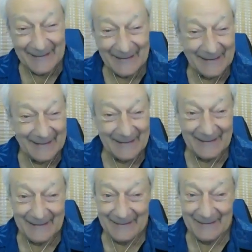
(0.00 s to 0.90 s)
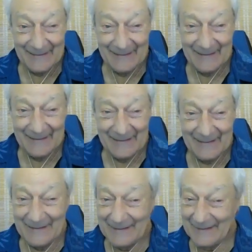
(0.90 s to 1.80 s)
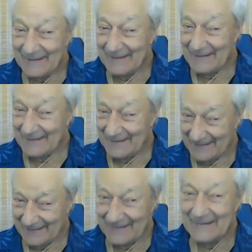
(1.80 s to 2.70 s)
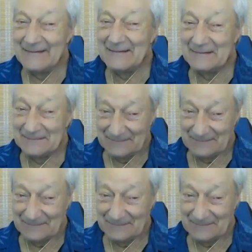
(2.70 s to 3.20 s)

thinking, oh my gosh, I lost